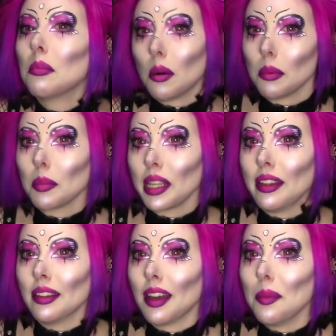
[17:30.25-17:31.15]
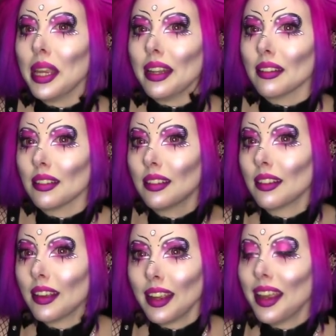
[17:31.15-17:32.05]
probably. I mean,
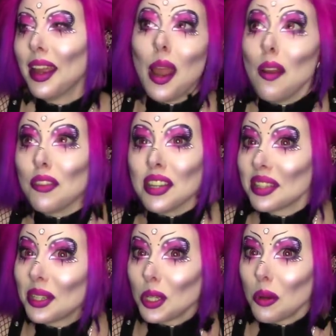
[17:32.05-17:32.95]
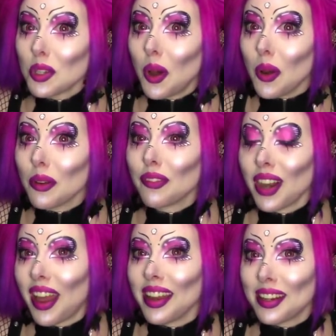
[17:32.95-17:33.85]
if this thing goes on for
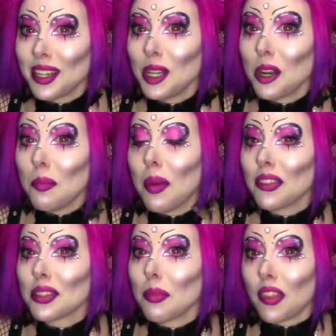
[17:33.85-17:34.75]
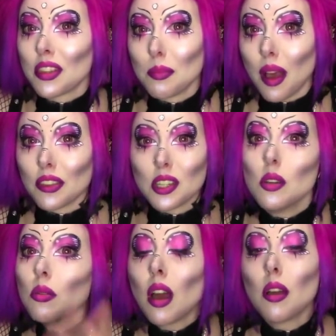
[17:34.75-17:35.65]
like, you know, months and months and months,
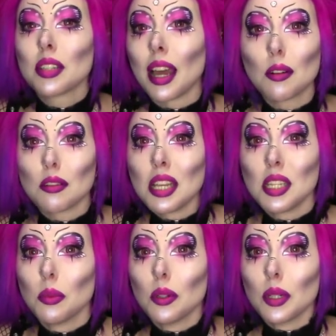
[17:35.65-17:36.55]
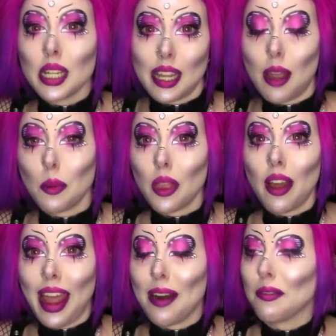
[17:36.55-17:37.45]
who knows how crazy we're all gonna get with
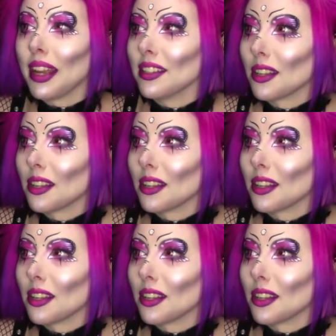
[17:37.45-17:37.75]
our hair, right?